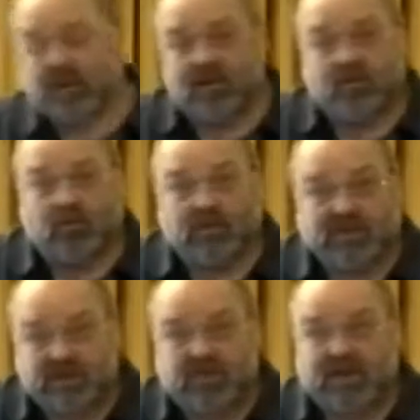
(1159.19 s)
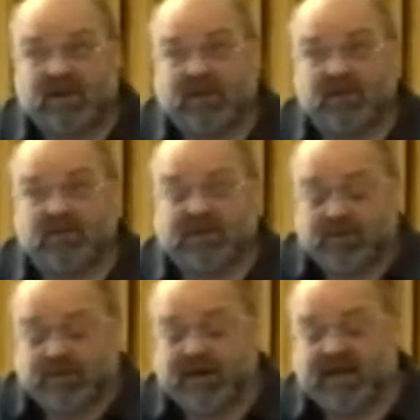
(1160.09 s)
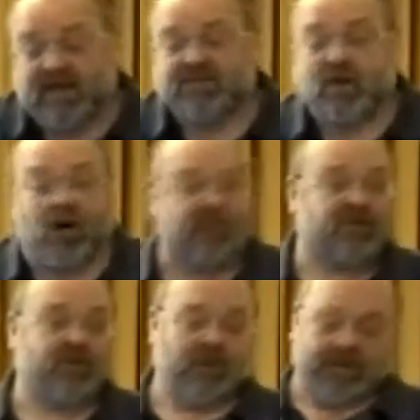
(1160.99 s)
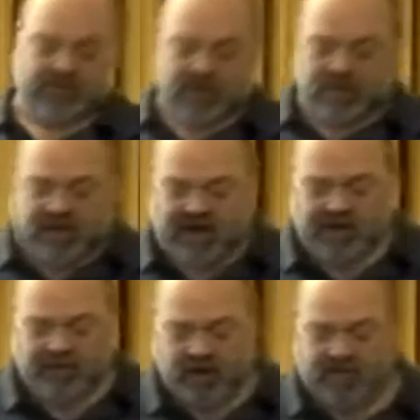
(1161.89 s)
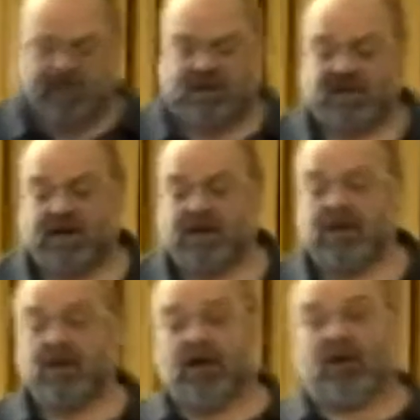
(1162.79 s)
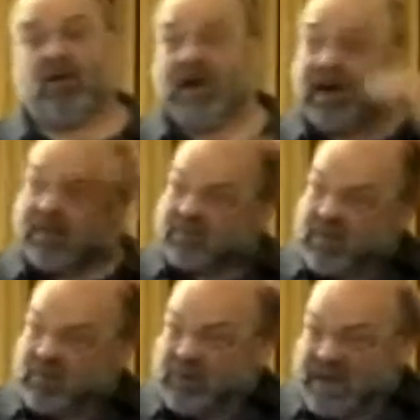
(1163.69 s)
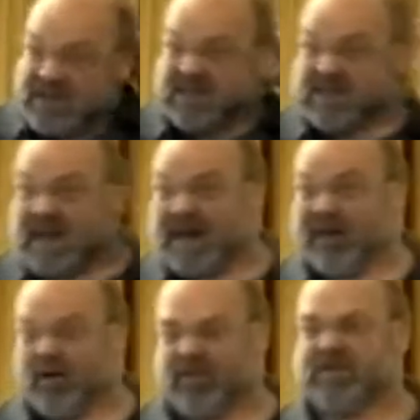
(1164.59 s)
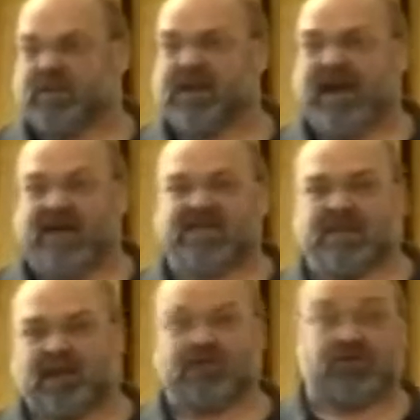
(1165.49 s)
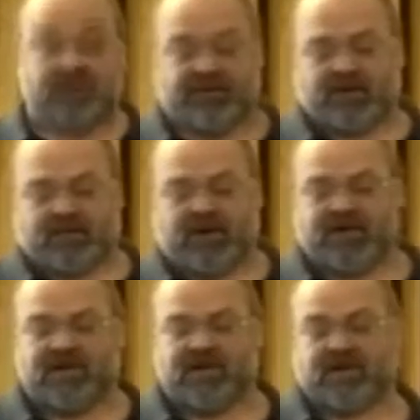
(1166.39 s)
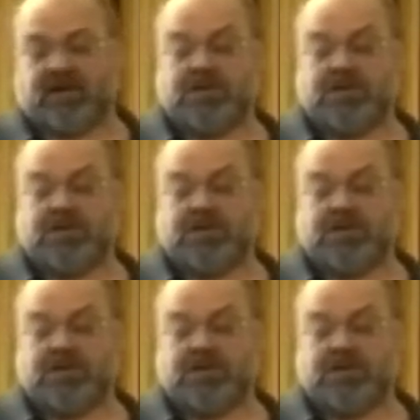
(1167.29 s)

We ship PDFs off to a third-party processor. We actually started off shipping XML to a different processor,